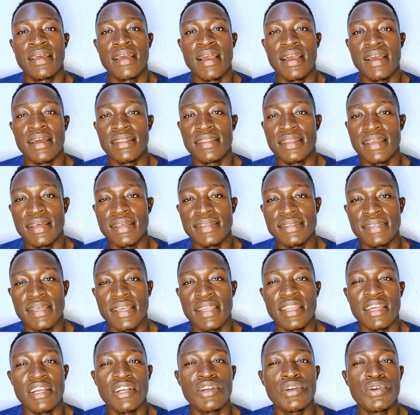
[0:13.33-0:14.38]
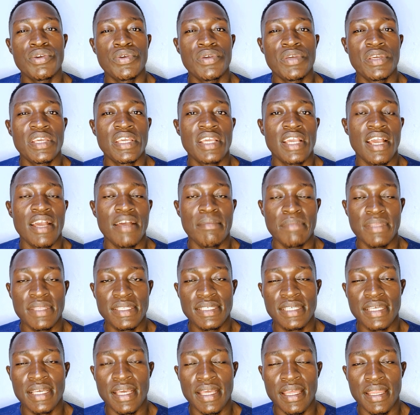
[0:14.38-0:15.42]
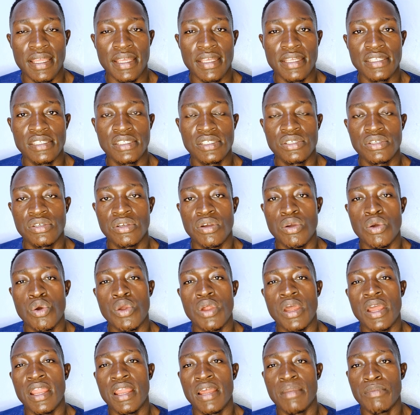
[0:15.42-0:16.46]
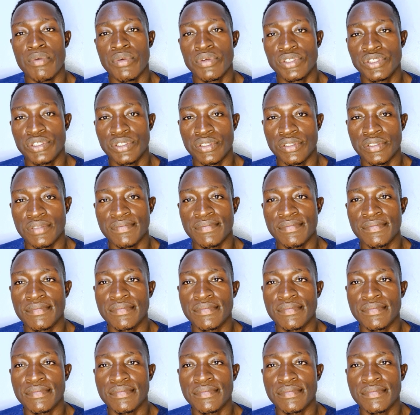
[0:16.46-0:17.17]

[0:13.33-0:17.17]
thus undergoing a miscarriage or an abortion.